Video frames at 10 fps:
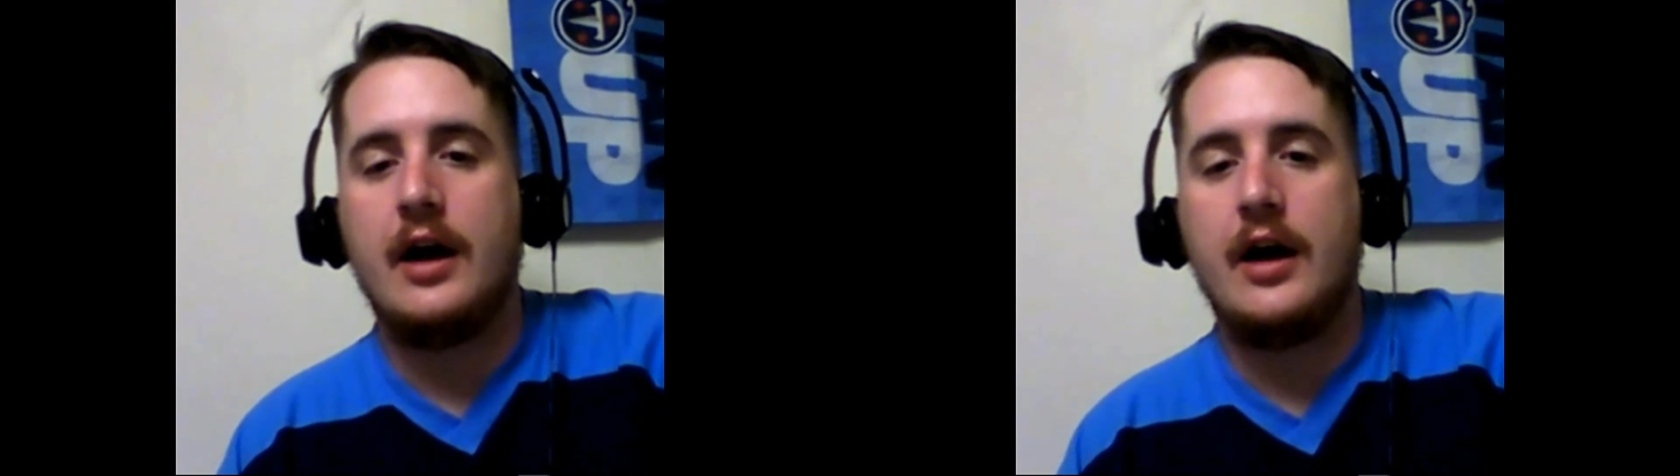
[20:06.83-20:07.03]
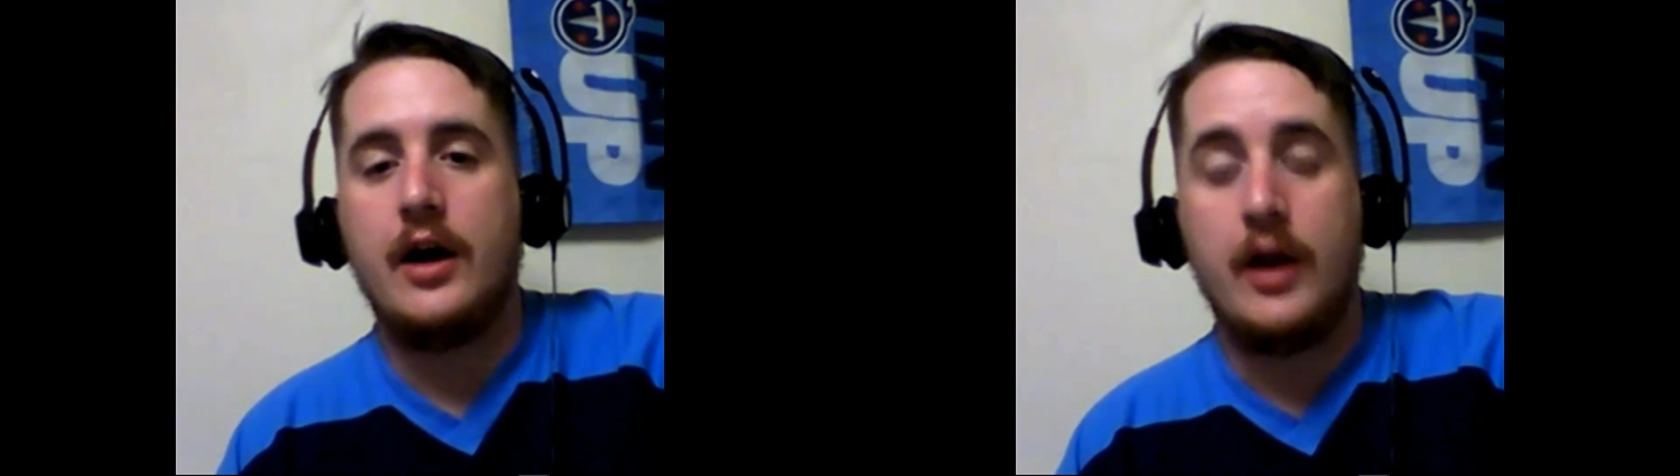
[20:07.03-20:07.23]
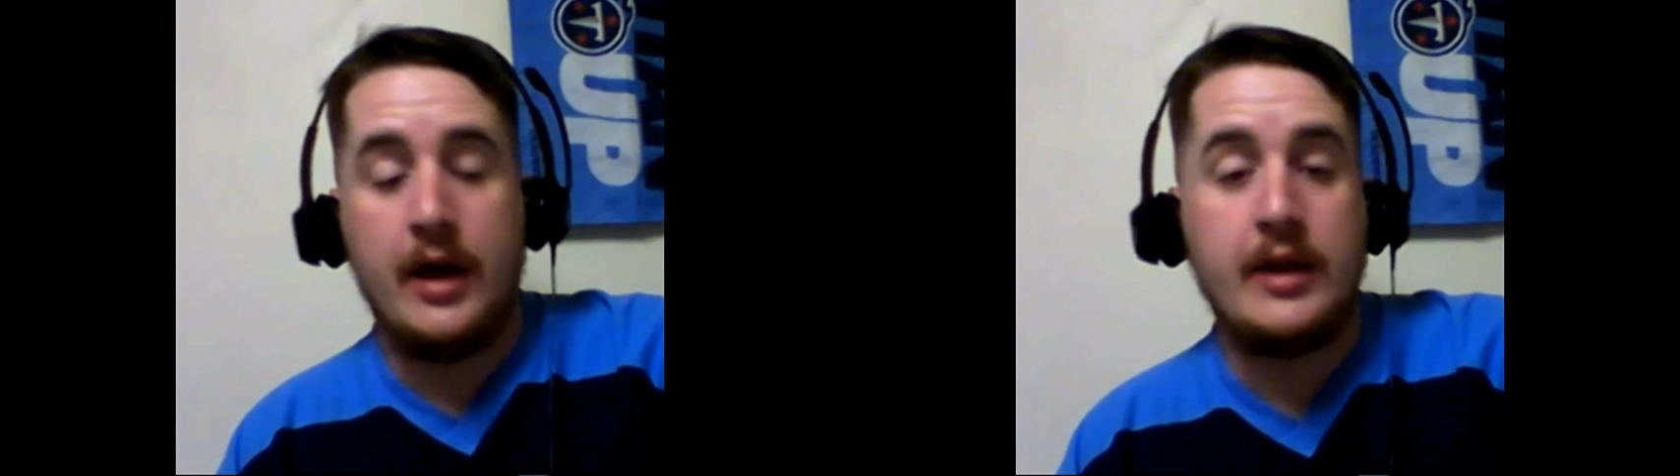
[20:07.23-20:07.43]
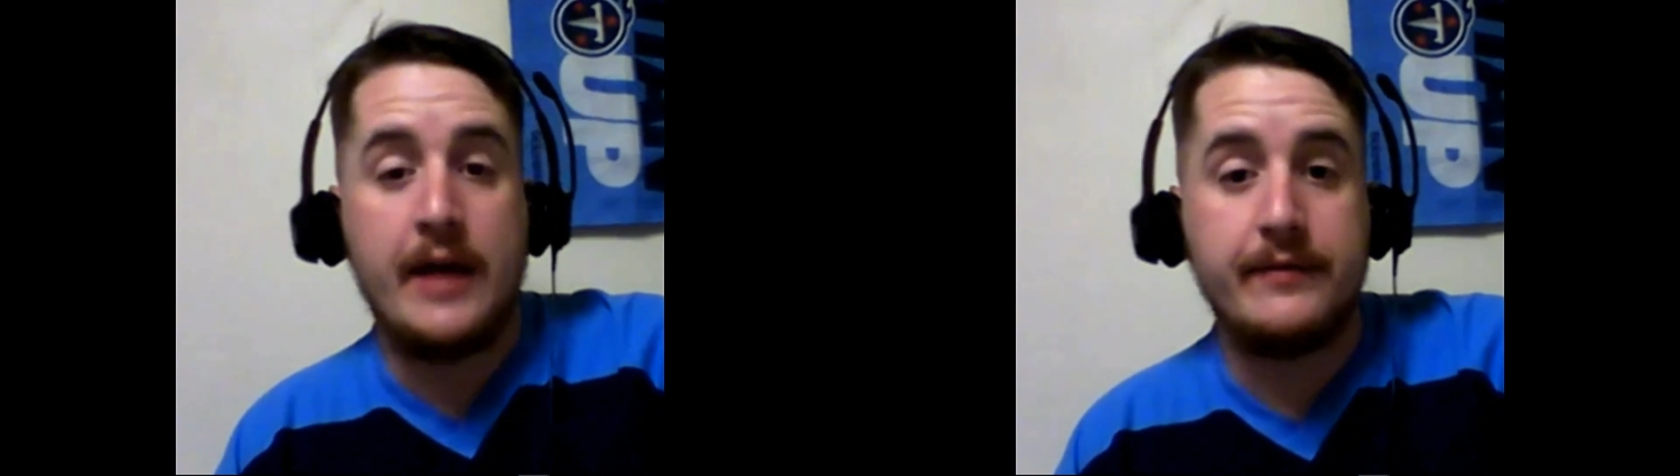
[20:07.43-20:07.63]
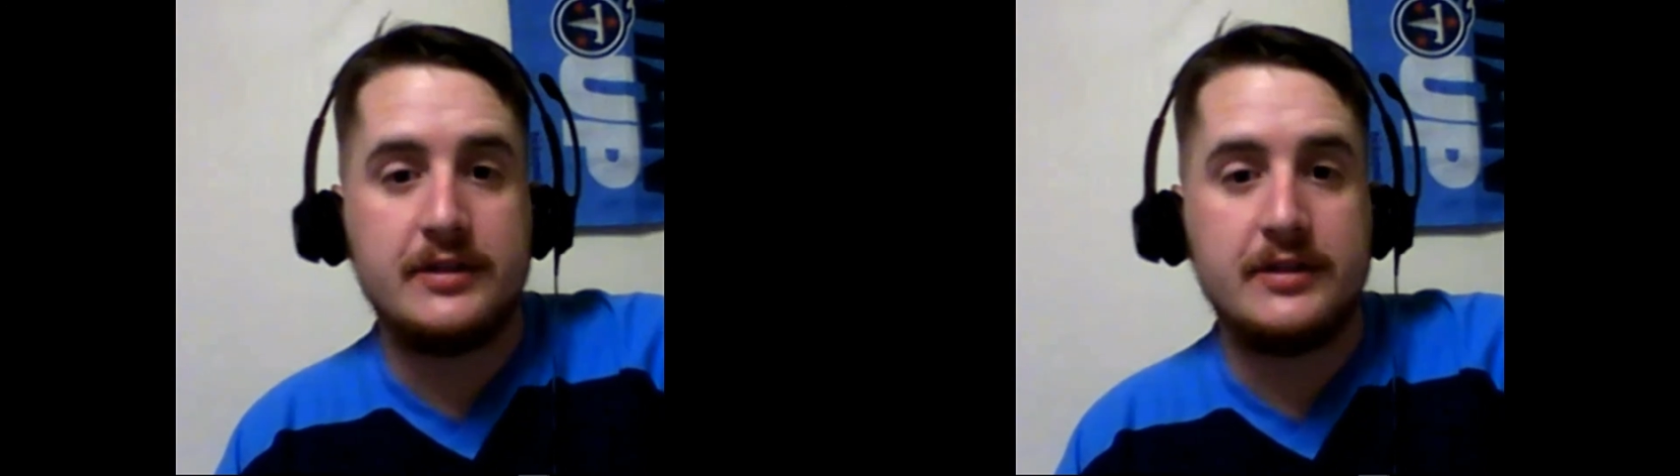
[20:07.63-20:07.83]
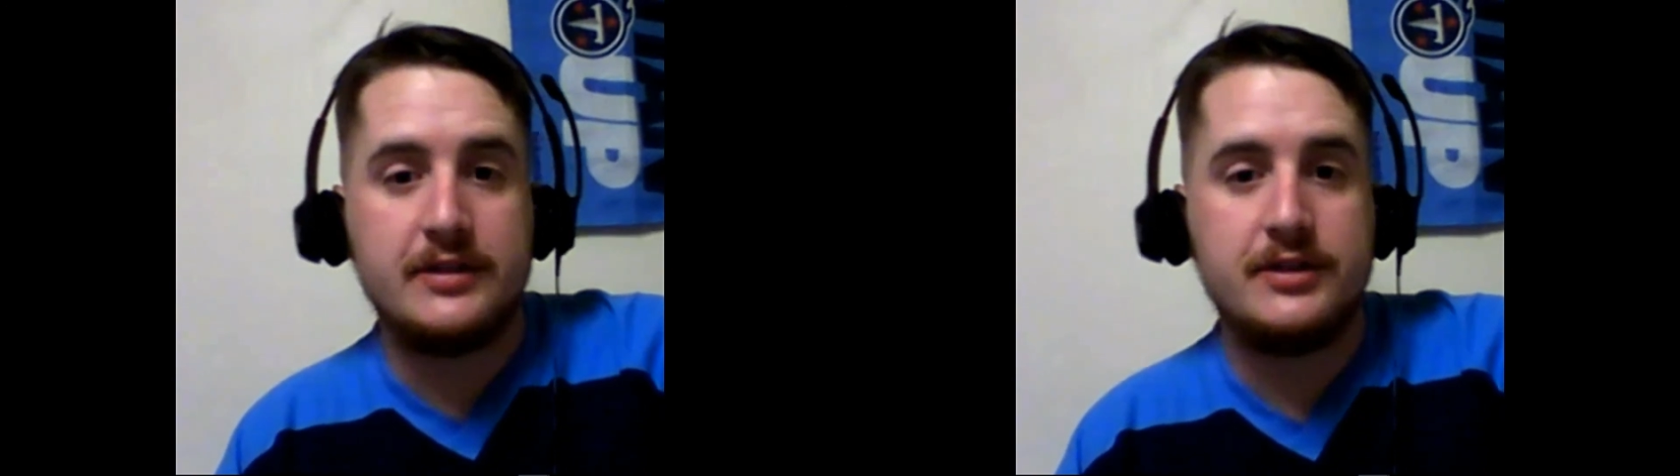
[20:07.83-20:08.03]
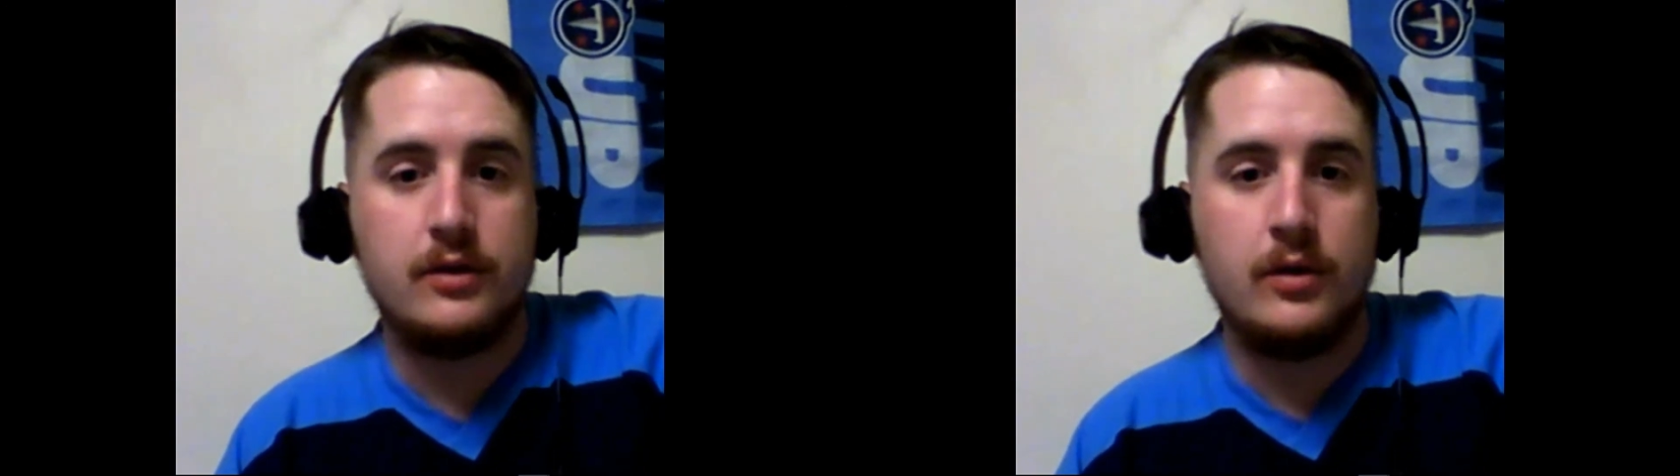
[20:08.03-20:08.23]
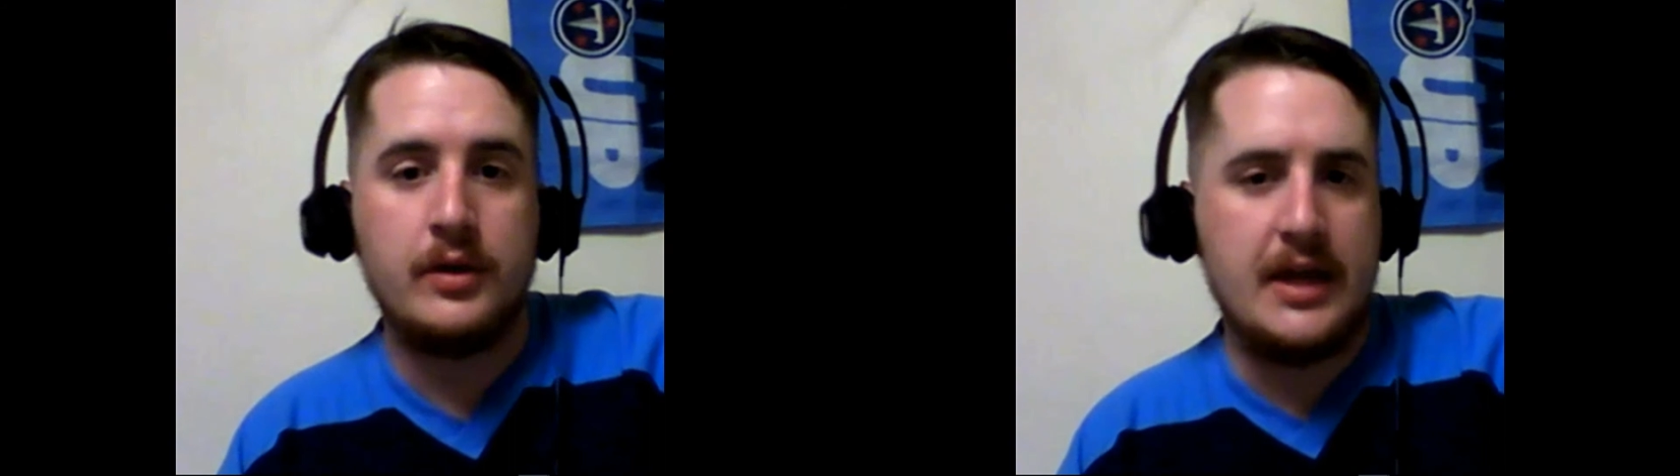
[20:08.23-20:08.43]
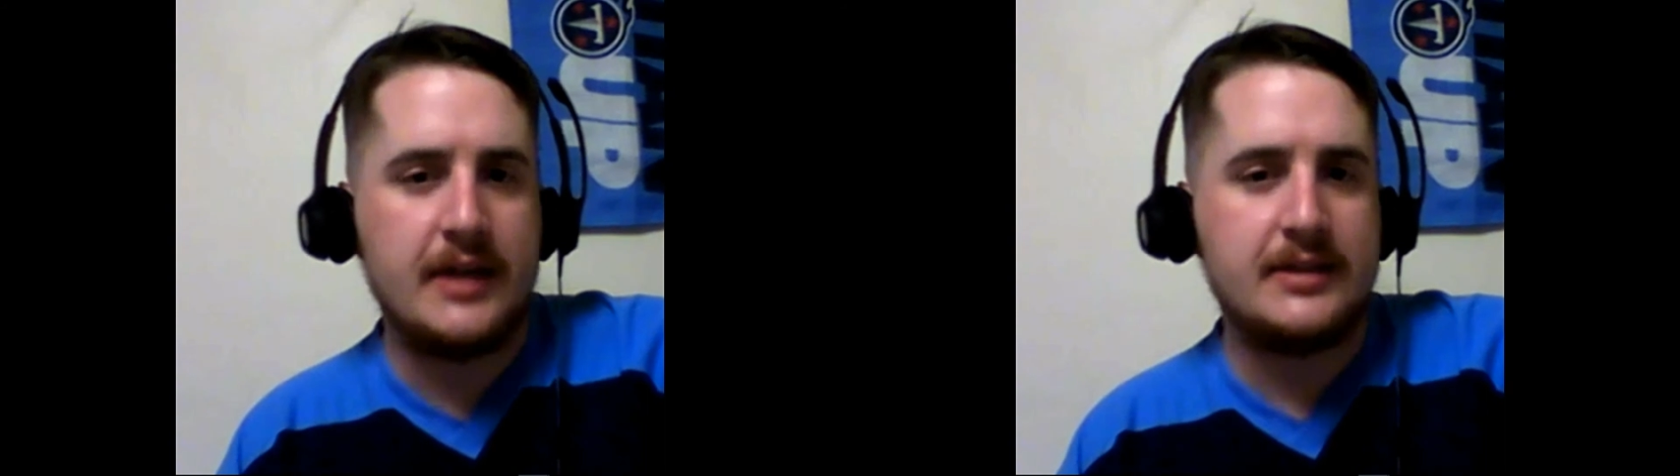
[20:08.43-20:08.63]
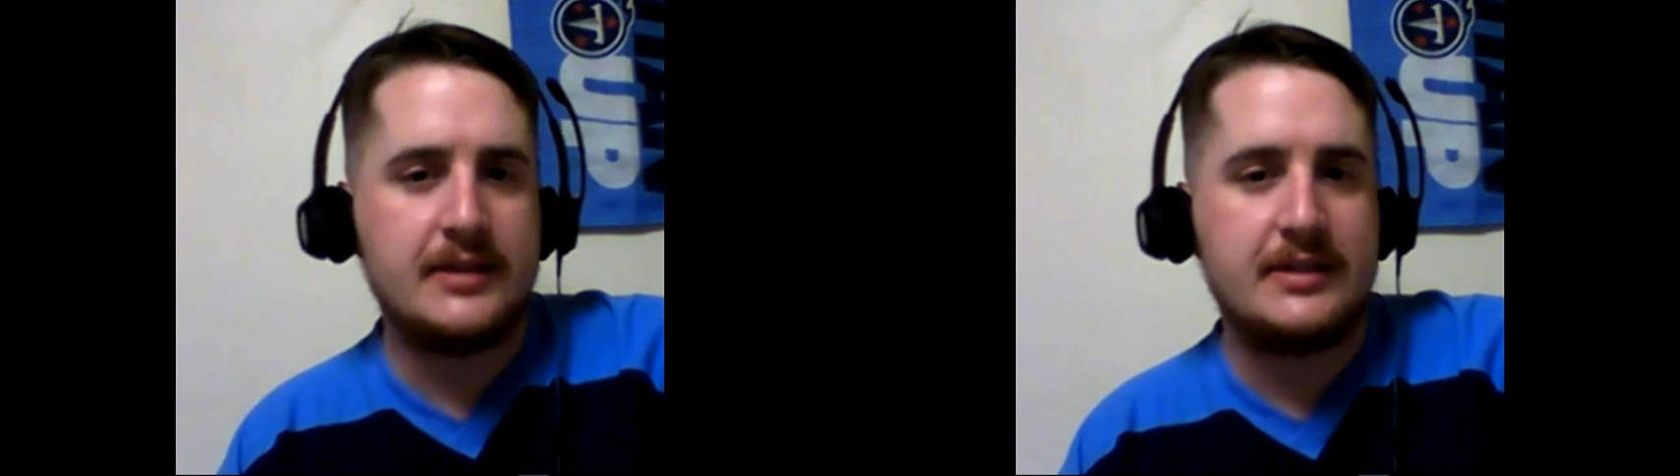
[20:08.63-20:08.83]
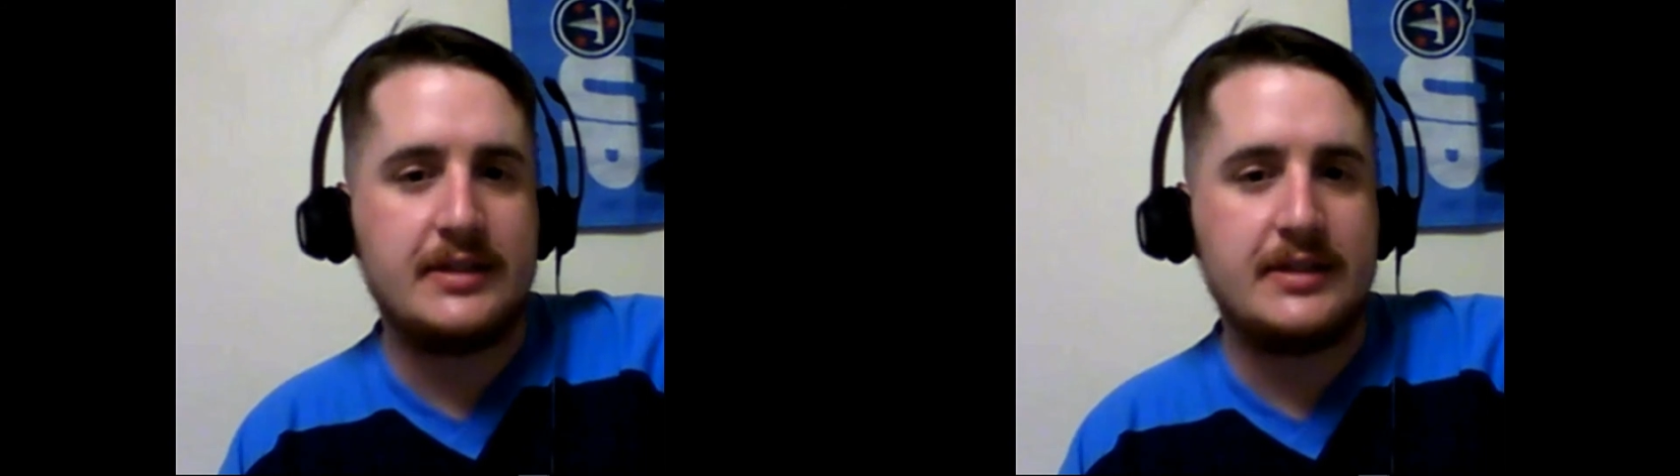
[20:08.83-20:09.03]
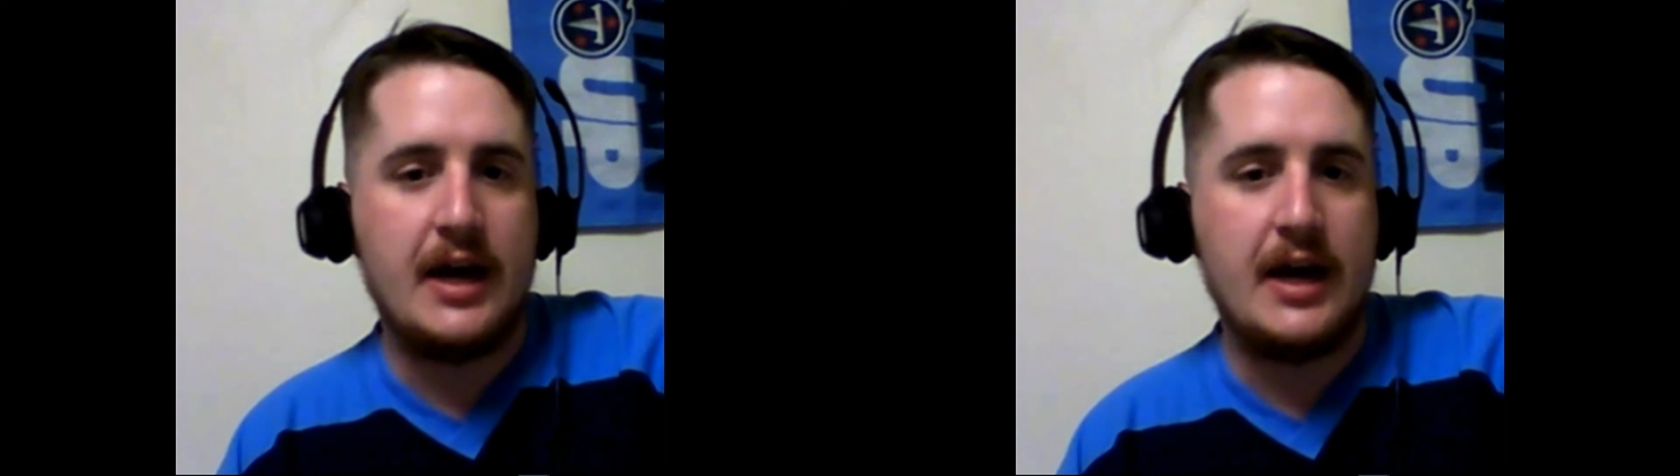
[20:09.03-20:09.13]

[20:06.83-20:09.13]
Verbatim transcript: and Evans on the inside.